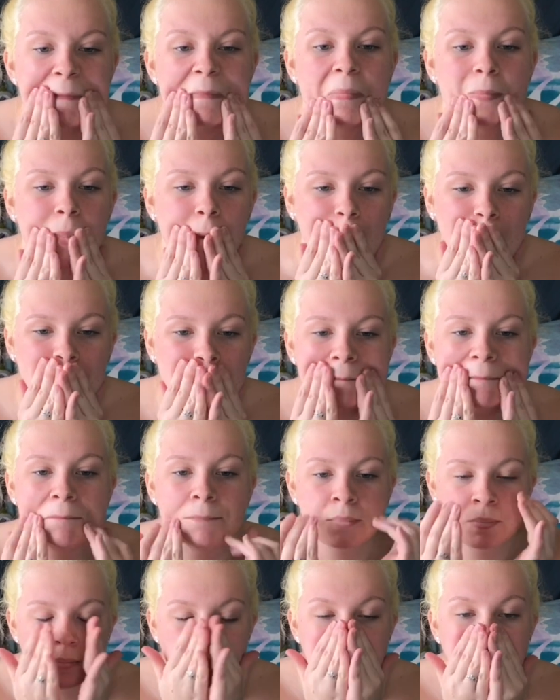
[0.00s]
But
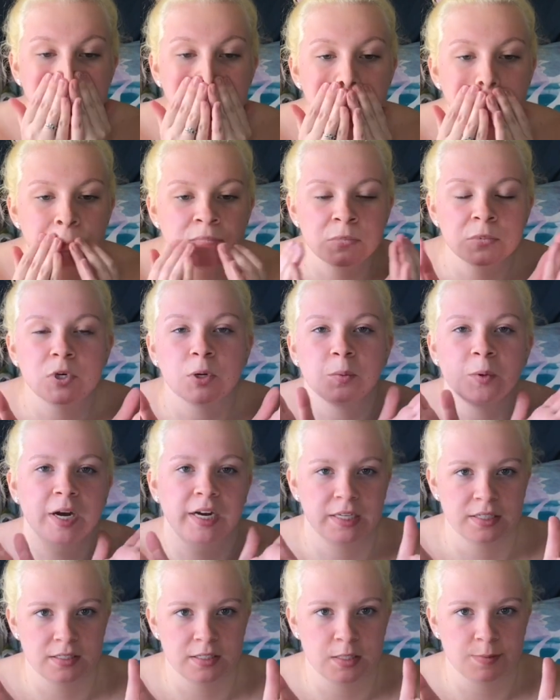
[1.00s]
don't worry,
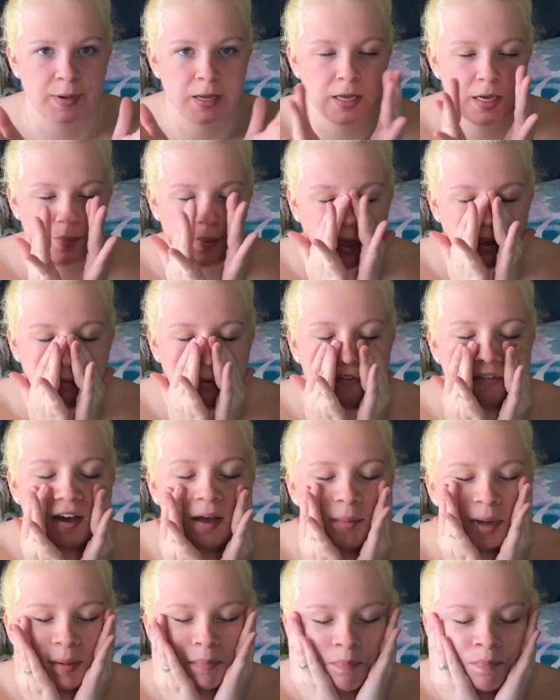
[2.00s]
it doesn't smell like baby
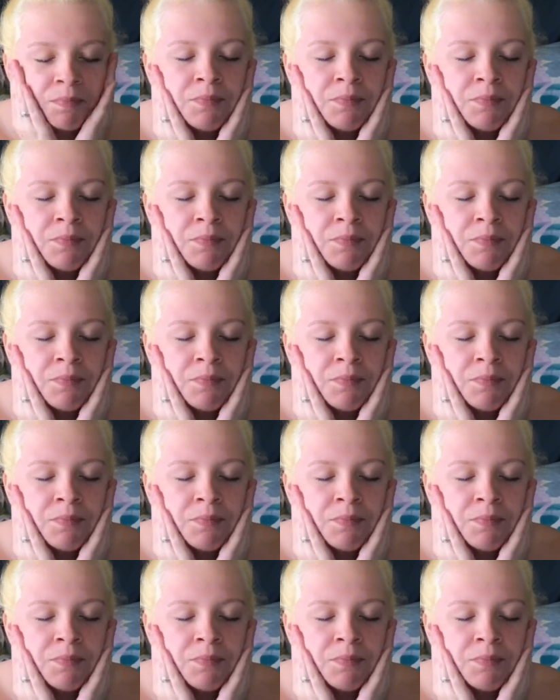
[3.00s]
vomit.